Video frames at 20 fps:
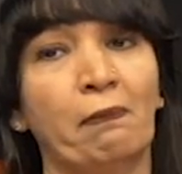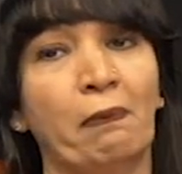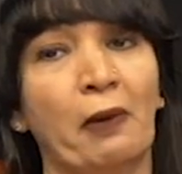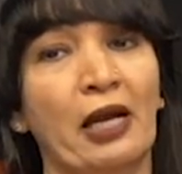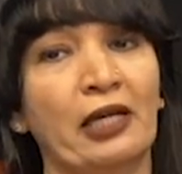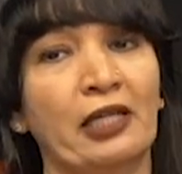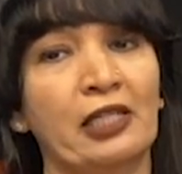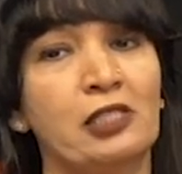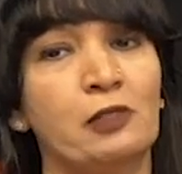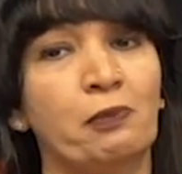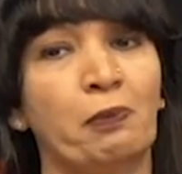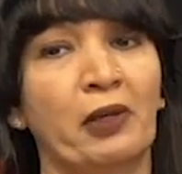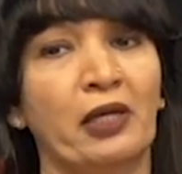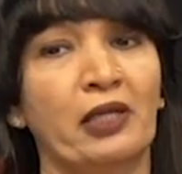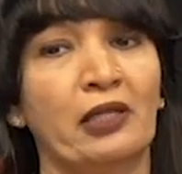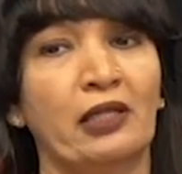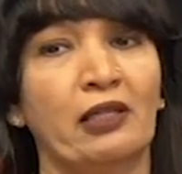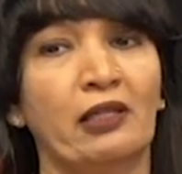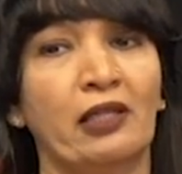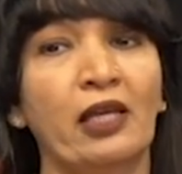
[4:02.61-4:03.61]

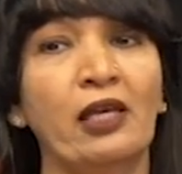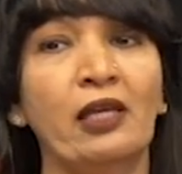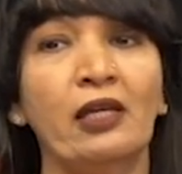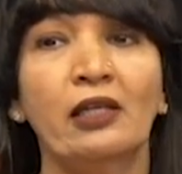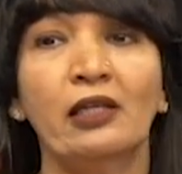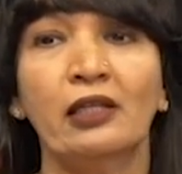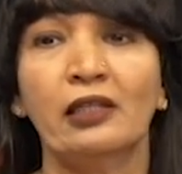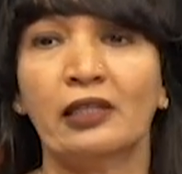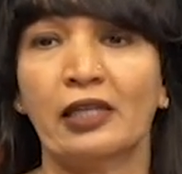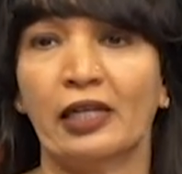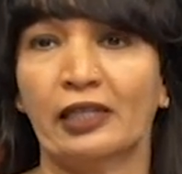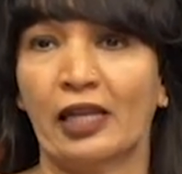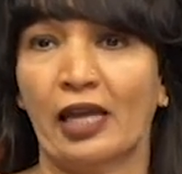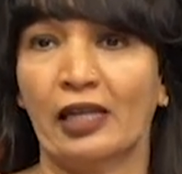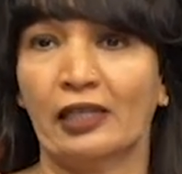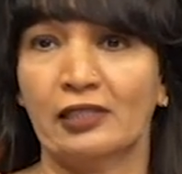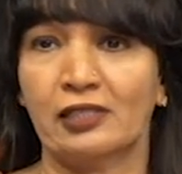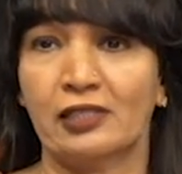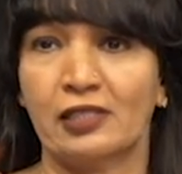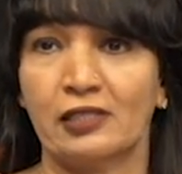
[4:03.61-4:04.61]
participate in the
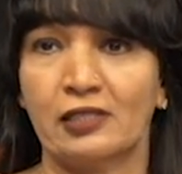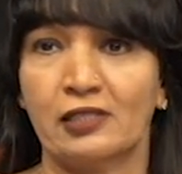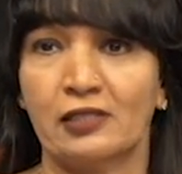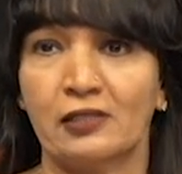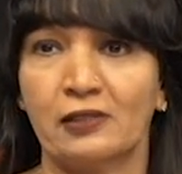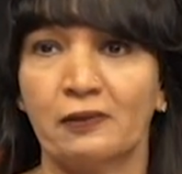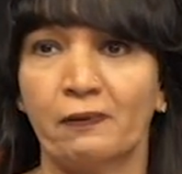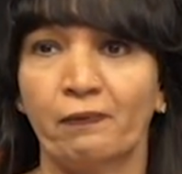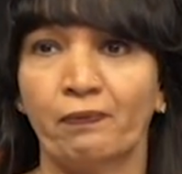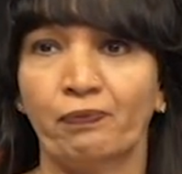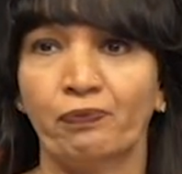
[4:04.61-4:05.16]
catalysis.